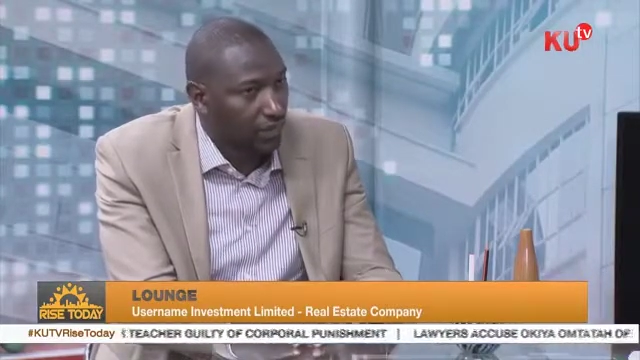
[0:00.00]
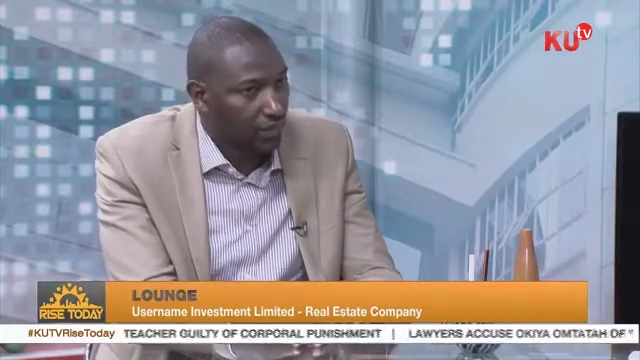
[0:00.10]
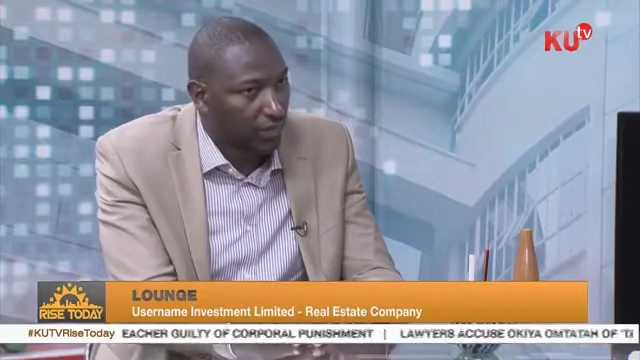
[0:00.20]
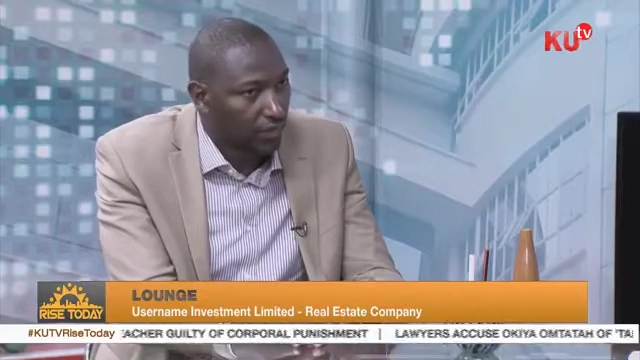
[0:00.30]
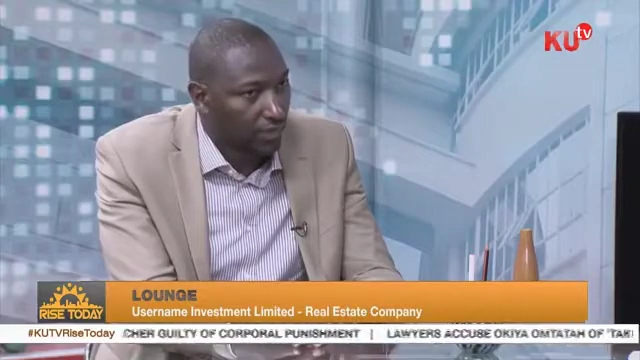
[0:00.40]

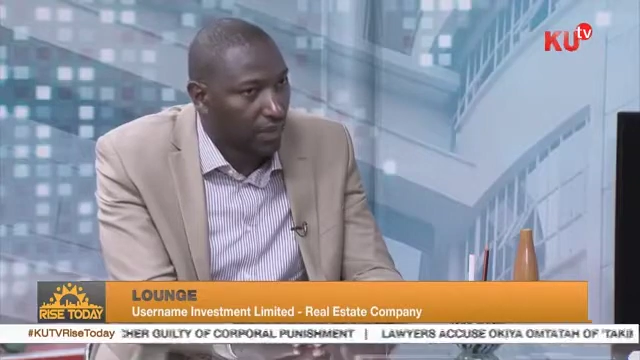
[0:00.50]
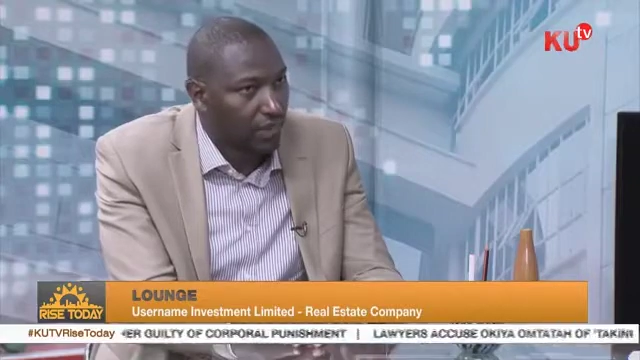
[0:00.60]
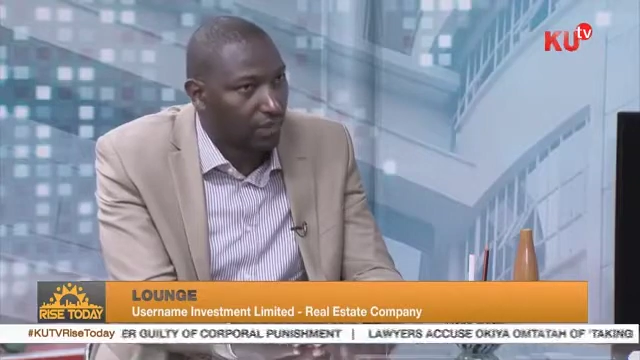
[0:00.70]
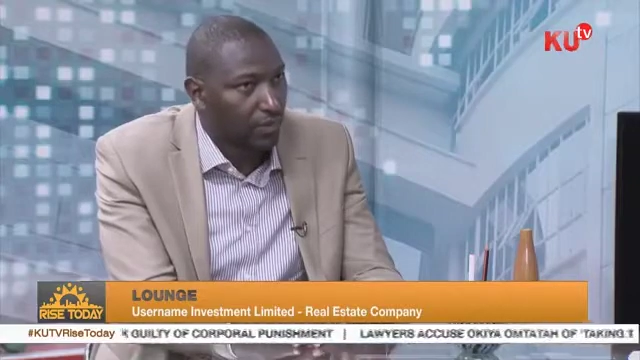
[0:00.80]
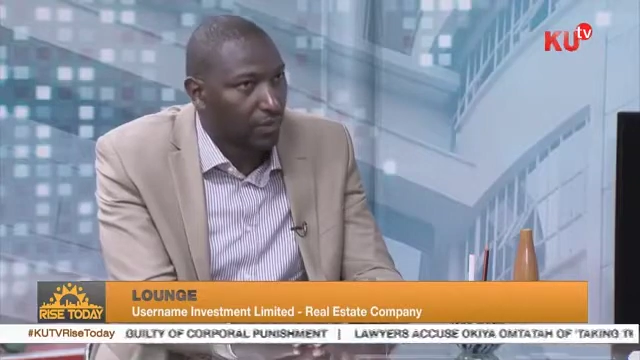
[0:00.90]
So for
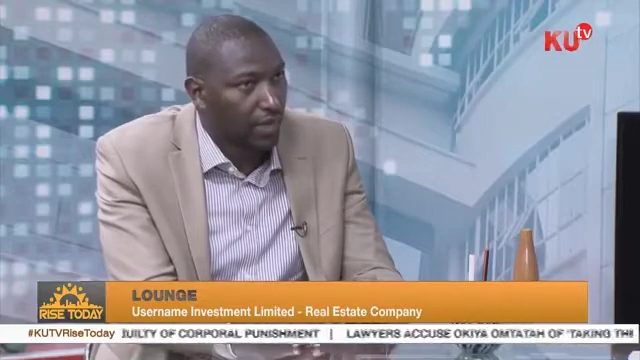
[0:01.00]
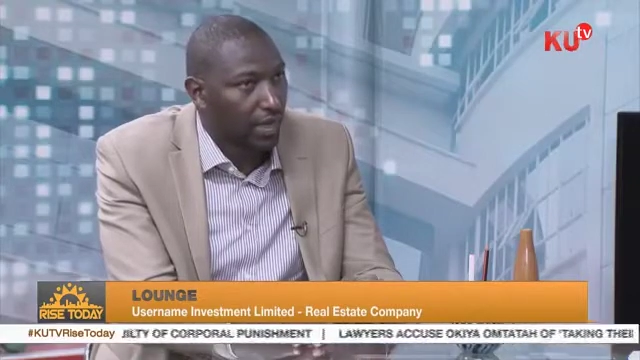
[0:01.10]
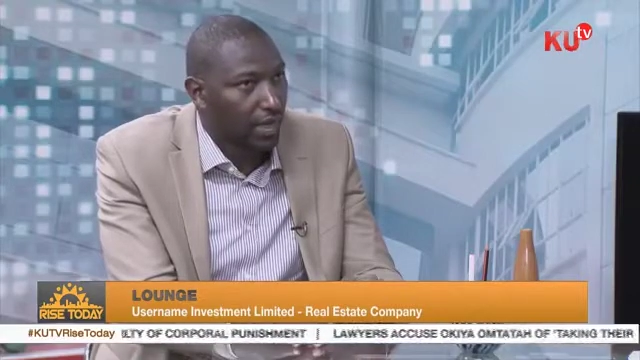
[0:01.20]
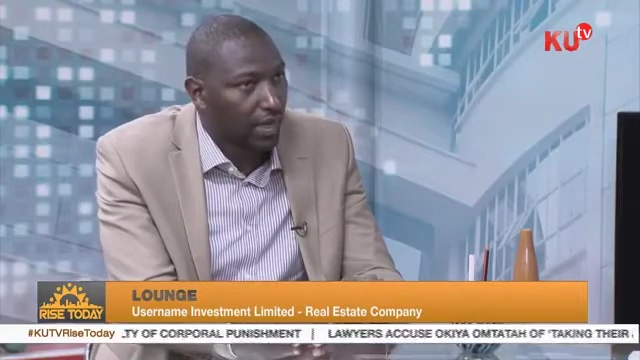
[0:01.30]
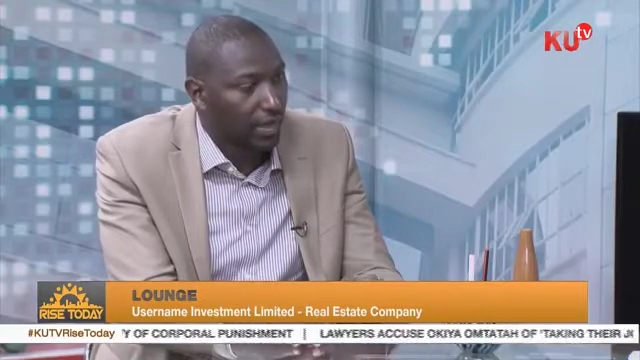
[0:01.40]
us, we
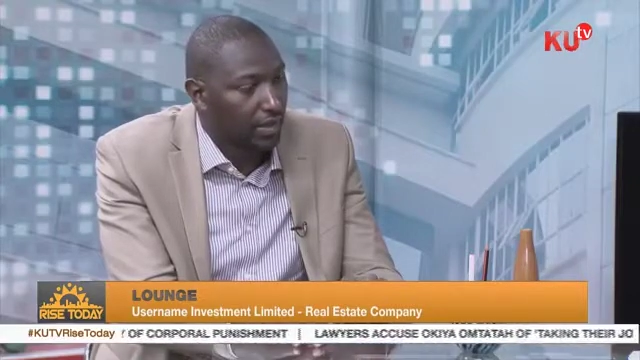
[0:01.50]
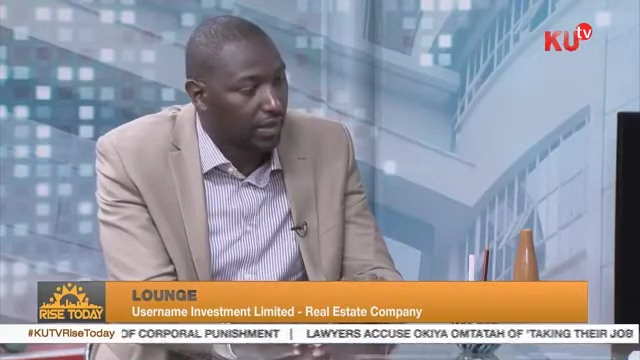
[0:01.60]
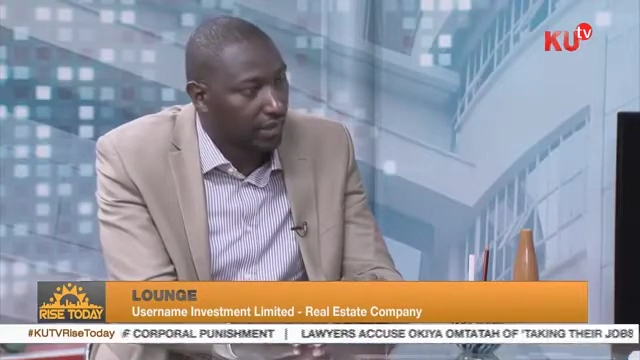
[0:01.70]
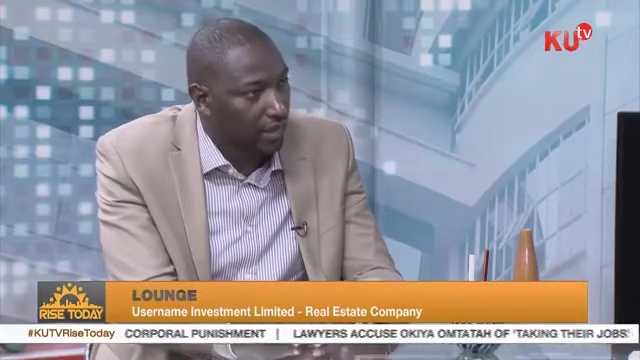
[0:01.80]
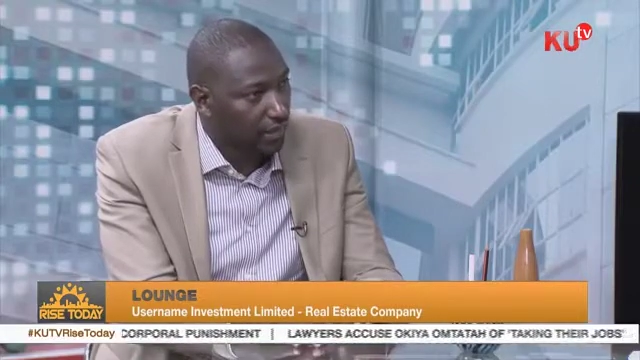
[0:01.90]
are
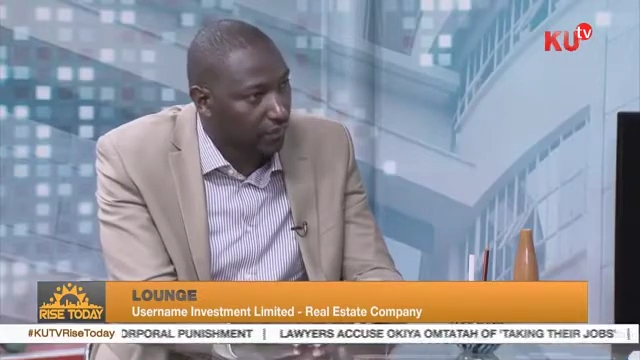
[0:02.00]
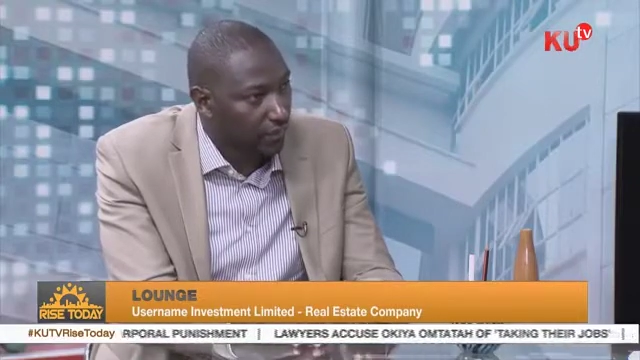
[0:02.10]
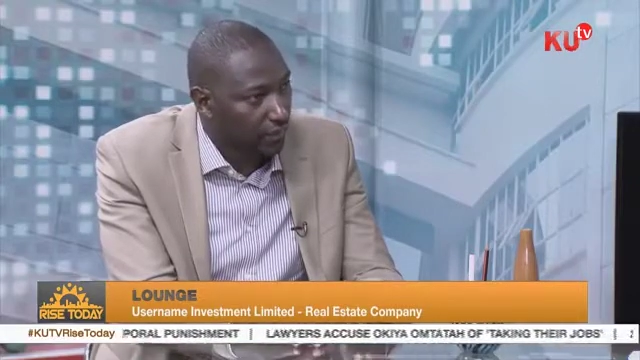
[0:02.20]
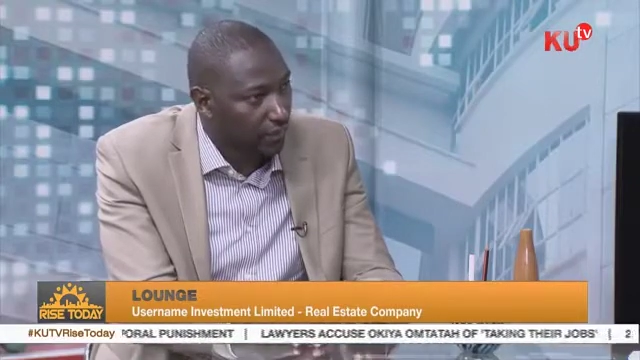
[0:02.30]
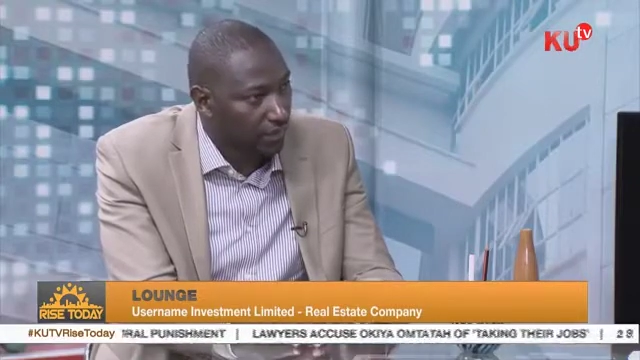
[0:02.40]
in that
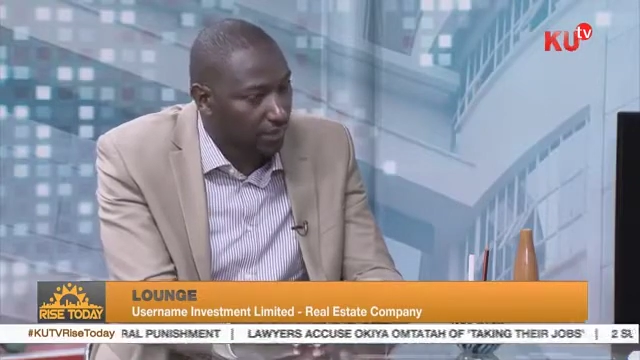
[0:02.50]
for